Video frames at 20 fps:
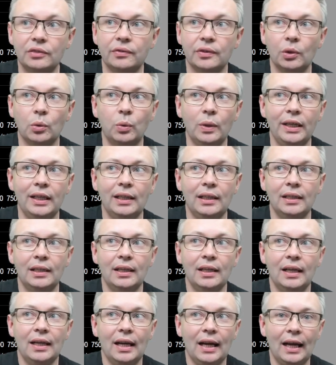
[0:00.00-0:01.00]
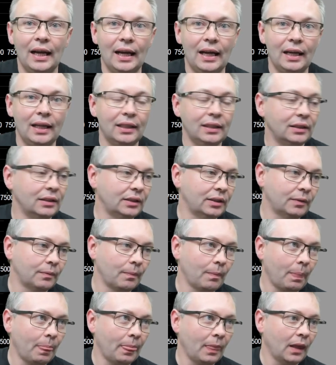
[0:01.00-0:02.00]
for the wheel, and
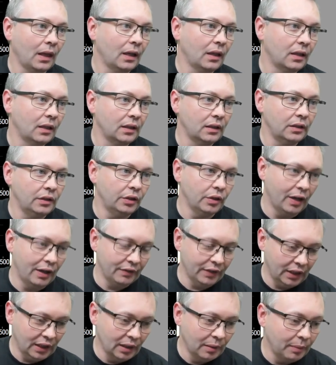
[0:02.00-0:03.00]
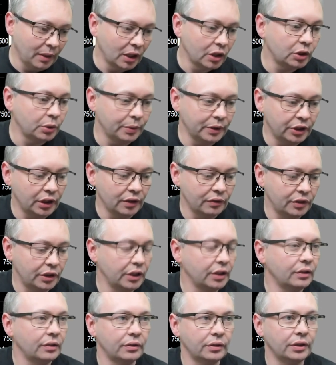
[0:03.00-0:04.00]
you have a gearbox which gives you